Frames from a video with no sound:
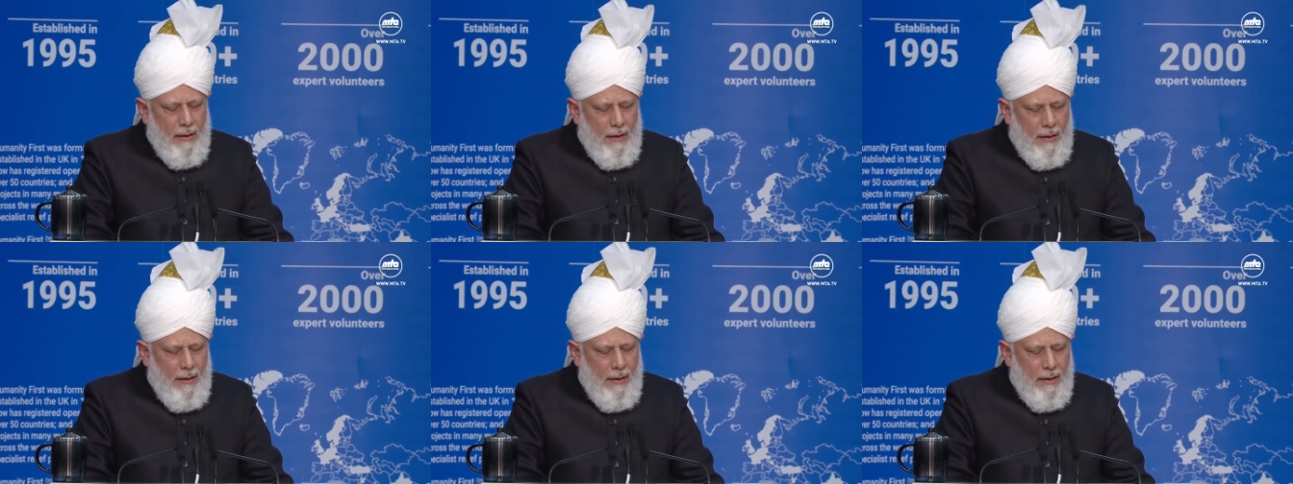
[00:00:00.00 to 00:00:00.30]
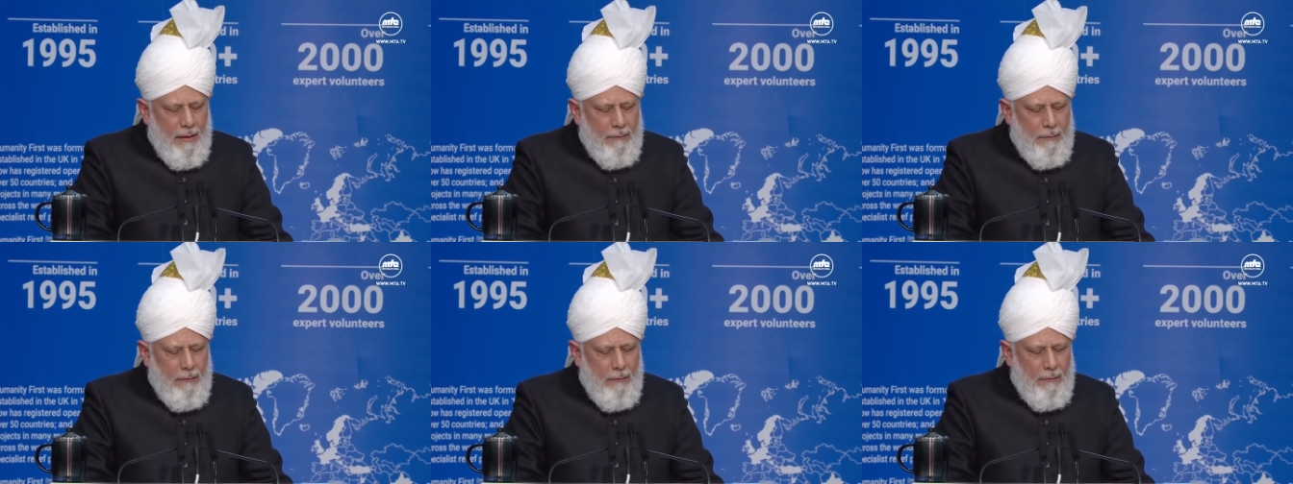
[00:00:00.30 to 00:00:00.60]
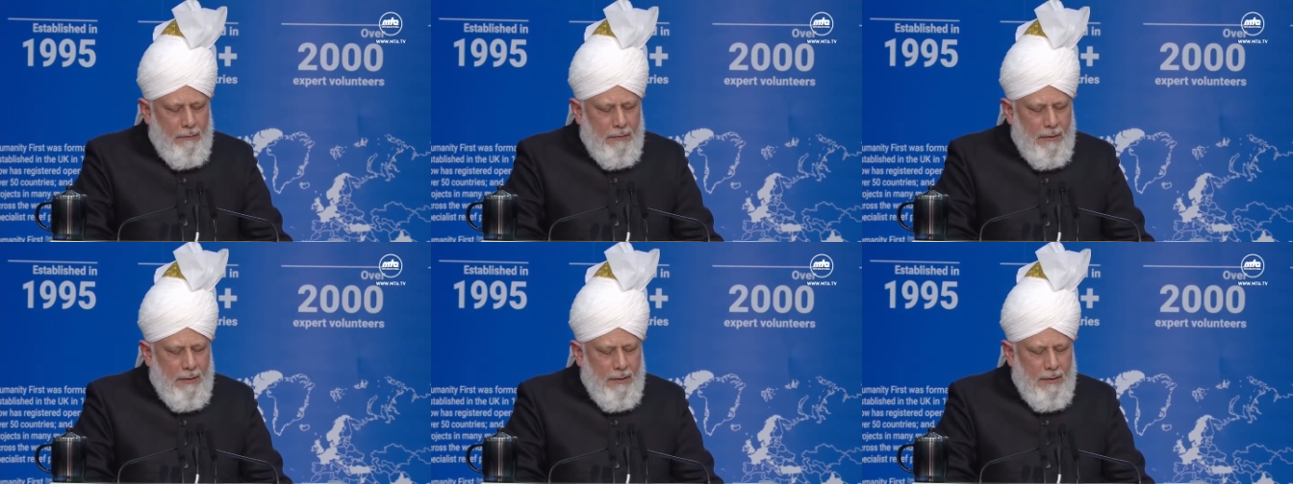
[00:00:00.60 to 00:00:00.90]
and
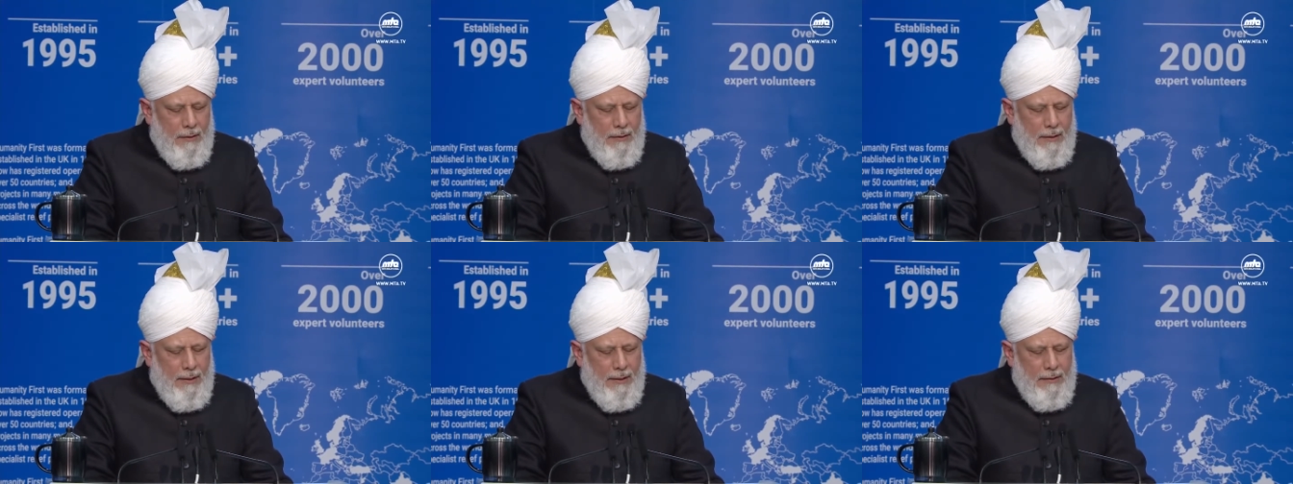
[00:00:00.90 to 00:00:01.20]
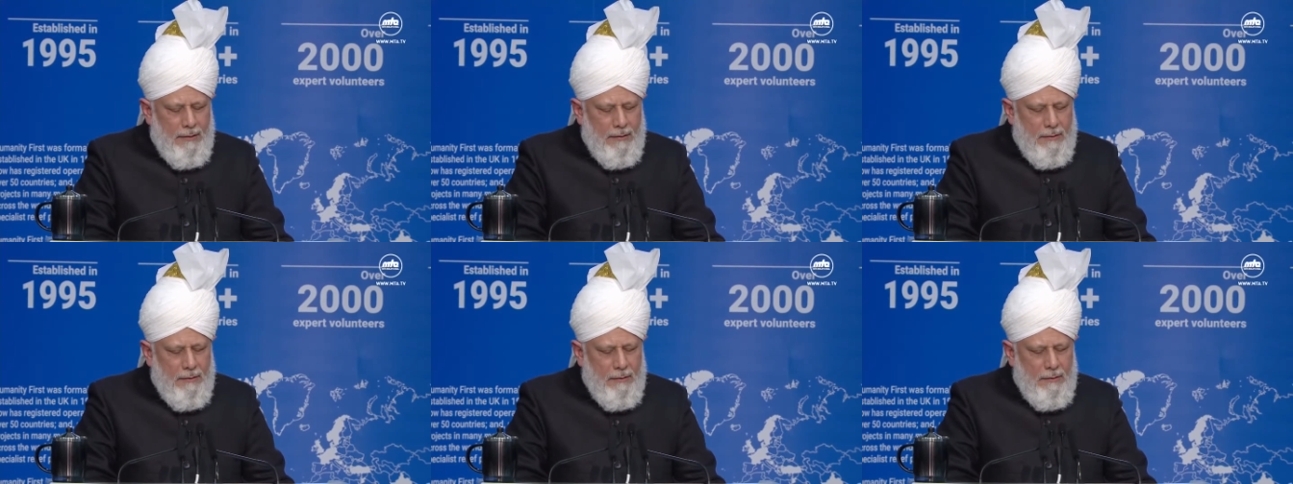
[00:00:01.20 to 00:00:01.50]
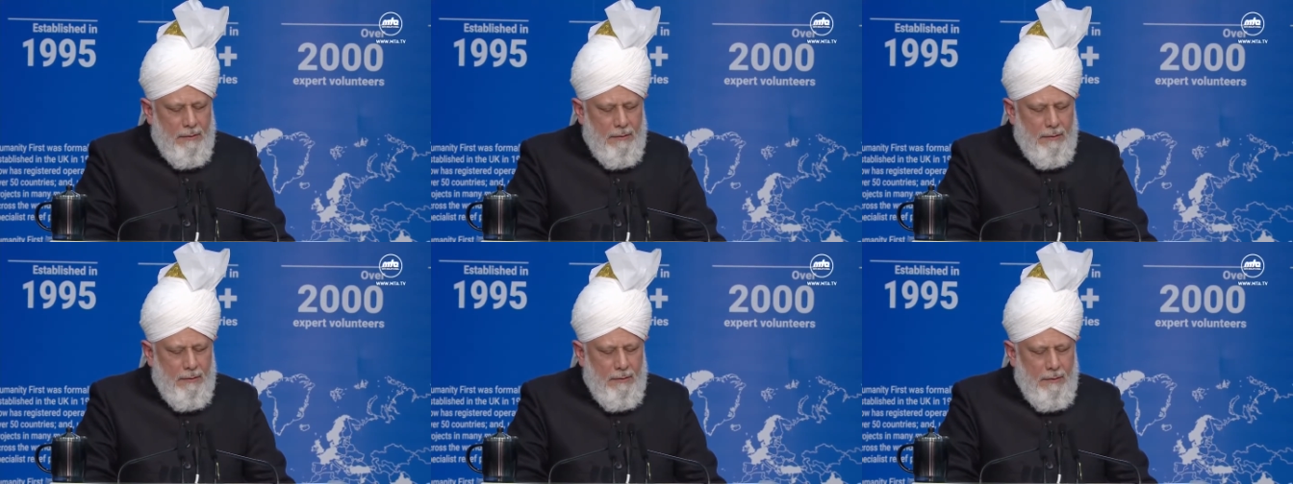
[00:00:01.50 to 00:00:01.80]
fulfill the
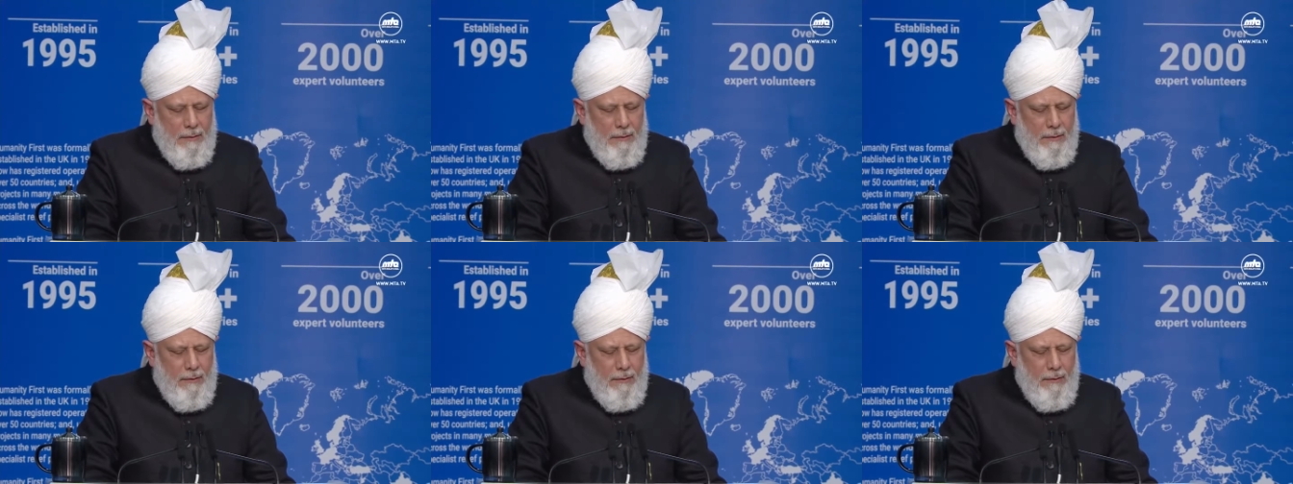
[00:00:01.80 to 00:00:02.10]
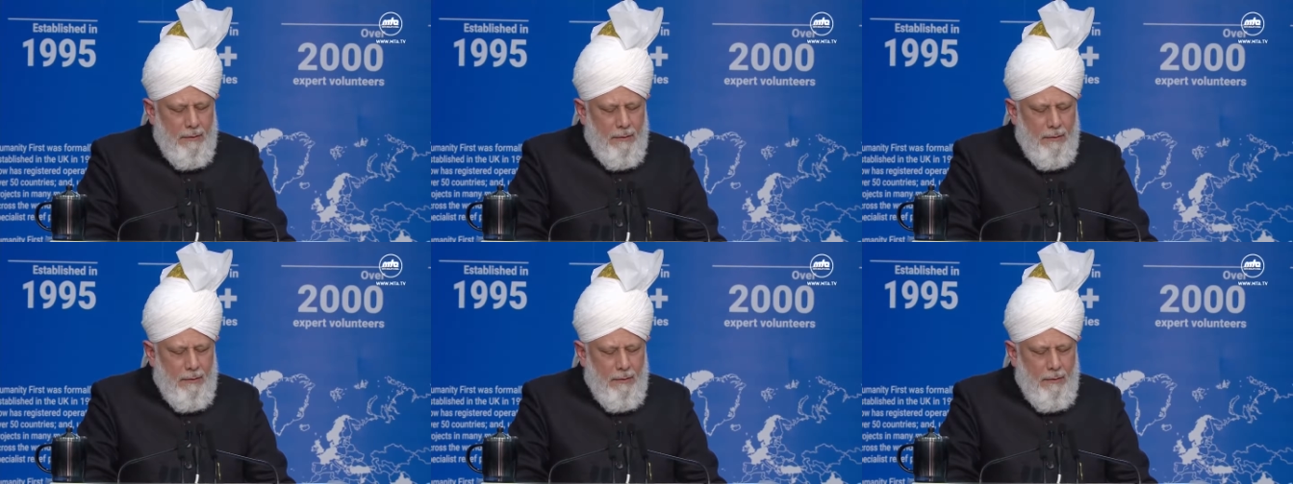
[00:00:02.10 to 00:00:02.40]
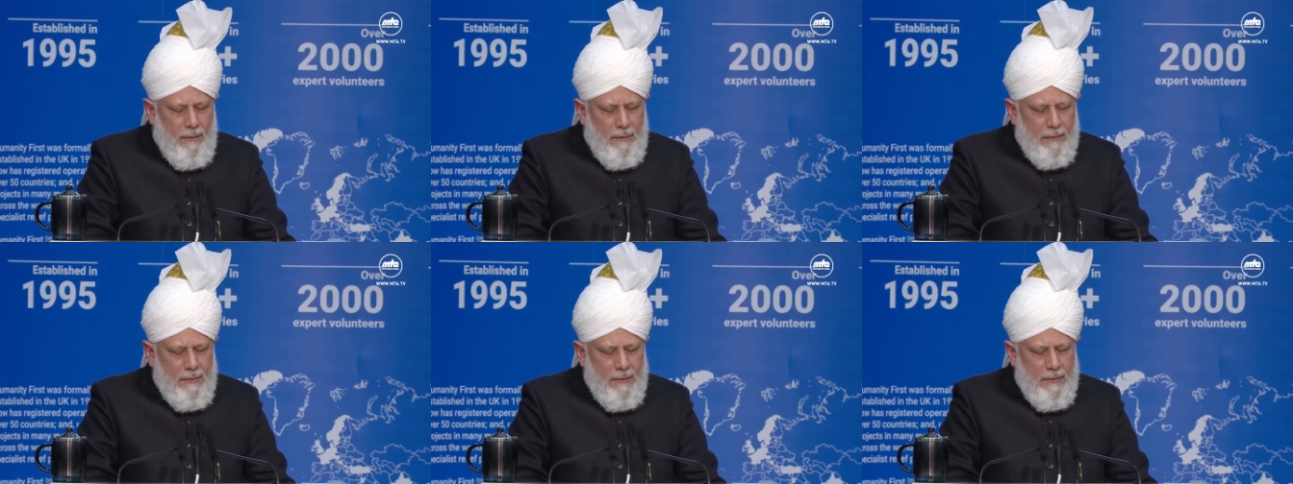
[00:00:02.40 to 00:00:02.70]
rights
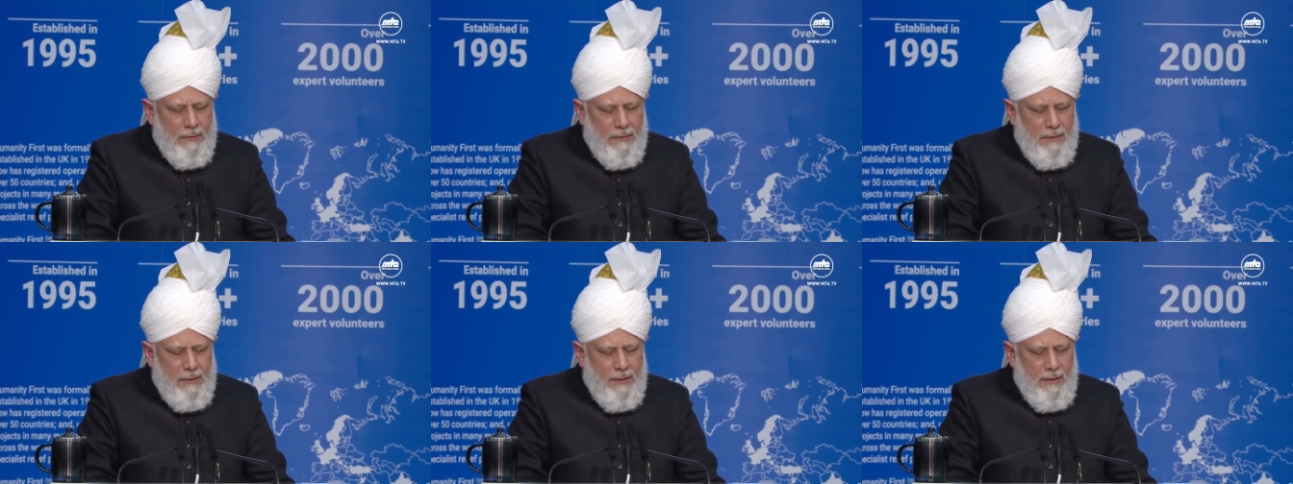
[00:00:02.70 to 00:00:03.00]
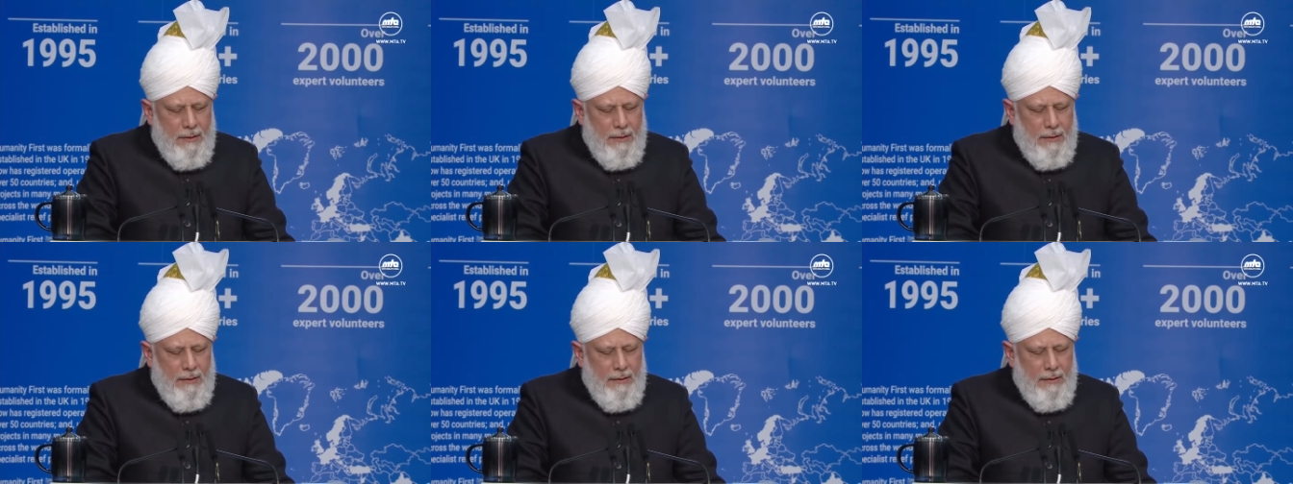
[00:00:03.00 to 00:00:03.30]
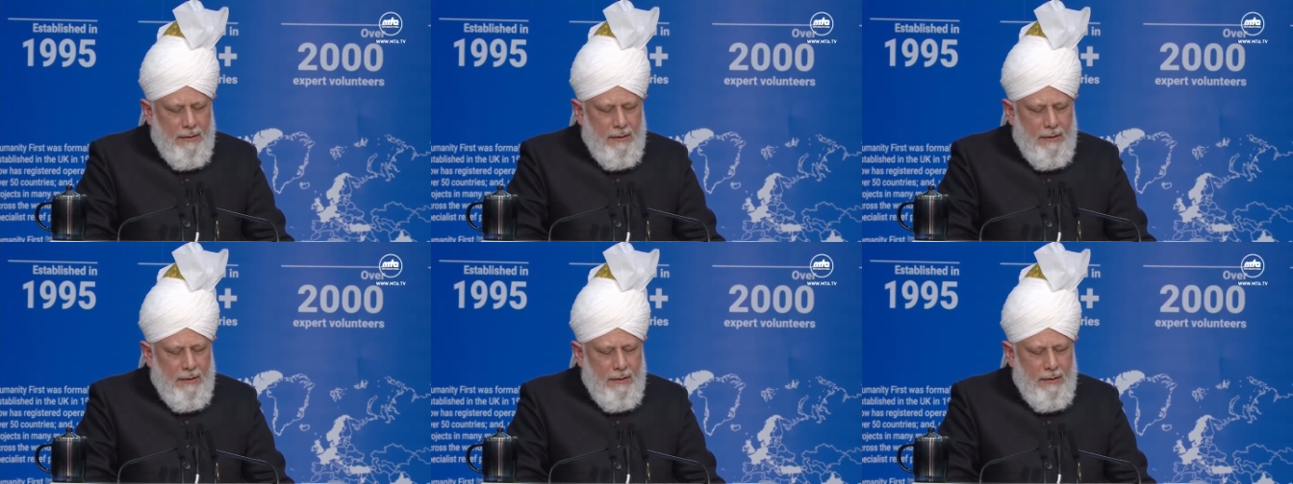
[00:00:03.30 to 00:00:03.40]
of sincere